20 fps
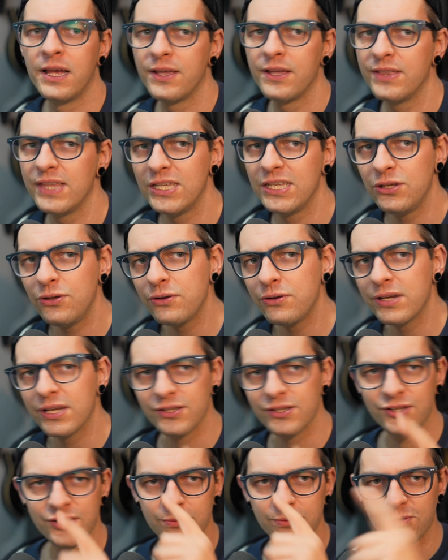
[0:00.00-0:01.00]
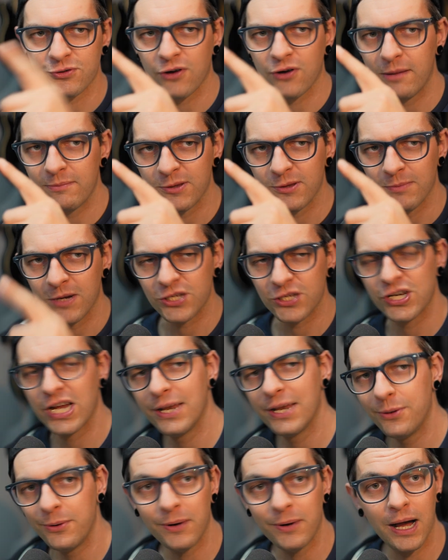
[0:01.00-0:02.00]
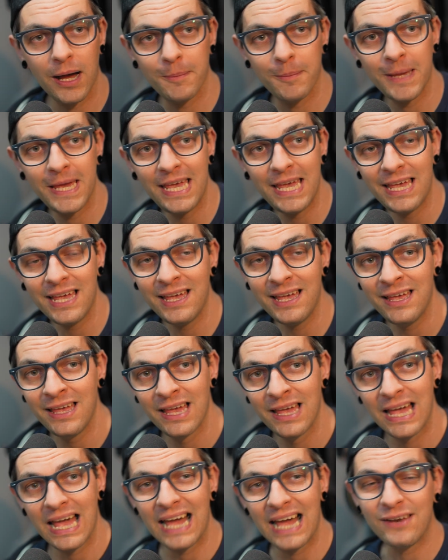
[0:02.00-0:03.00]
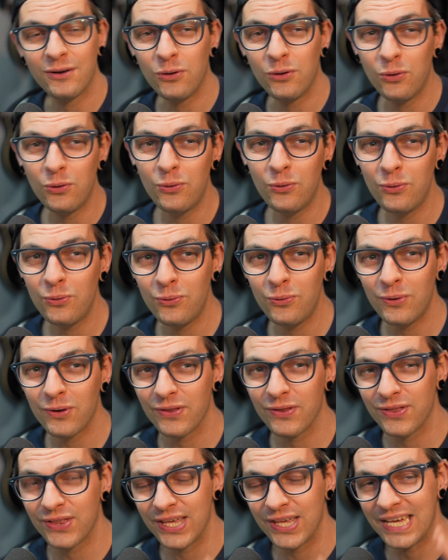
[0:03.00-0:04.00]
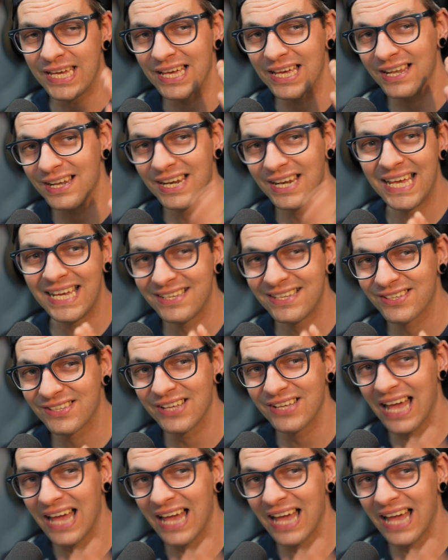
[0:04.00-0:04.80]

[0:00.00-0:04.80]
then you can subscribe to my channel up here, and all the links to